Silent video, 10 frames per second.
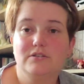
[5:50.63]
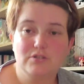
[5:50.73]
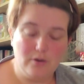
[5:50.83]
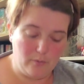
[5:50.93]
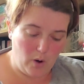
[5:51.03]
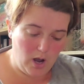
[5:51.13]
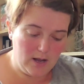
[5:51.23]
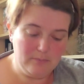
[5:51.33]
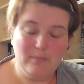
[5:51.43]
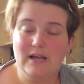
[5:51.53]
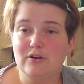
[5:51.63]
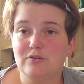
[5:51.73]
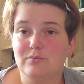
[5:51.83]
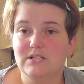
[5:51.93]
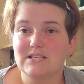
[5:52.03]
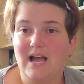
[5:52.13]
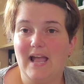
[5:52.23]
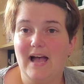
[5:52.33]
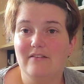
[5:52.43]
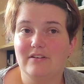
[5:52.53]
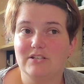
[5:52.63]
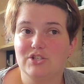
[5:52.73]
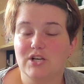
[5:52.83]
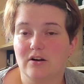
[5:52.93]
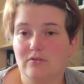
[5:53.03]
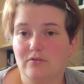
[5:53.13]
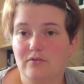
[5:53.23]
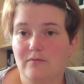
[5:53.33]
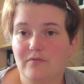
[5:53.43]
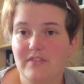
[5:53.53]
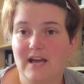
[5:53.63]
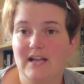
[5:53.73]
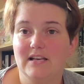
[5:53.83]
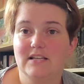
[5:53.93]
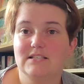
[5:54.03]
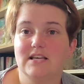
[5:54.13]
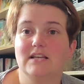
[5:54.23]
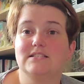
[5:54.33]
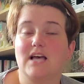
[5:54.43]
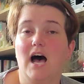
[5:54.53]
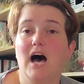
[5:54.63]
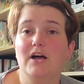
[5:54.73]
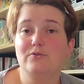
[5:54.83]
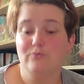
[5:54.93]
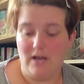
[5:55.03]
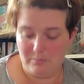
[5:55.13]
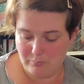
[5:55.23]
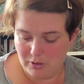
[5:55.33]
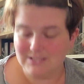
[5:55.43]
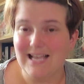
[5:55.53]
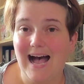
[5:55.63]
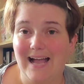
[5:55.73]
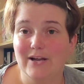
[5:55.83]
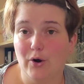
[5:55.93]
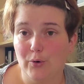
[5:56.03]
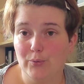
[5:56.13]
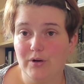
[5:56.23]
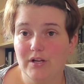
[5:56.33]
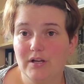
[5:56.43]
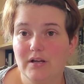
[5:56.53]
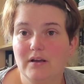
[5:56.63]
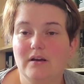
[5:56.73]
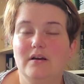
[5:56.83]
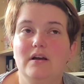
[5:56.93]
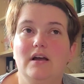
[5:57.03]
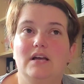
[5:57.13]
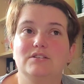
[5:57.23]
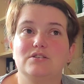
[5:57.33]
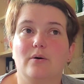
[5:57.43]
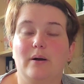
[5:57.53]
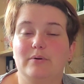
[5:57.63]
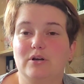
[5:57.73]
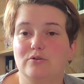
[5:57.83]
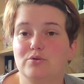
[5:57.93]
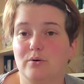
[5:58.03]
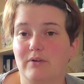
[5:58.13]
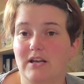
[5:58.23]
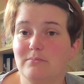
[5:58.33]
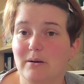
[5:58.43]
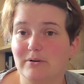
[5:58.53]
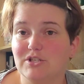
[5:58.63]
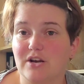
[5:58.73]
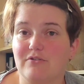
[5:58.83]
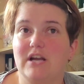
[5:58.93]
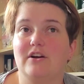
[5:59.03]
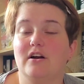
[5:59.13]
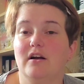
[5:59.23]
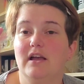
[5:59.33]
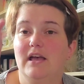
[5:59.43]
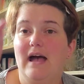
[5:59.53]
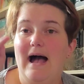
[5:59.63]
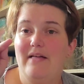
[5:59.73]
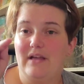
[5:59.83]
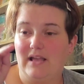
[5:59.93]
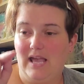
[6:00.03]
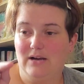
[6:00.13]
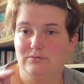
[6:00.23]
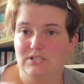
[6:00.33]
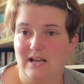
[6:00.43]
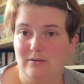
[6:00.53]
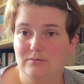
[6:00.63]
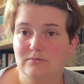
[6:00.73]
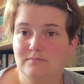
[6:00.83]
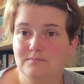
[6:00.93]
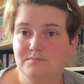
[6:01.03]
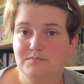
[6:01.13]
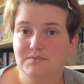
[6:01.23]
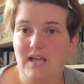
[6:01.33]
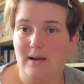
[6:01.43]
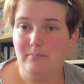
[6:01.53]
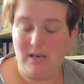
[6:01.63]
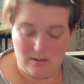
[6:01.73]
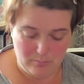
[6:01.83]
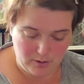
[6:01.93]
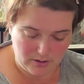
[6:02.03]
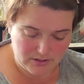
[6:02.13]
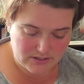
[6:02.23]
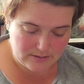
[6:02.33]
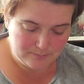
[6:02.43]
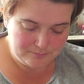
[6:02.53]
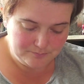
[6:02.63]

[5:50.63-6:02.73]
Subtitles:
So on my Goodreads, I have a shelf that says unread books I own. And so I would go to a random number generator and then count down that many books.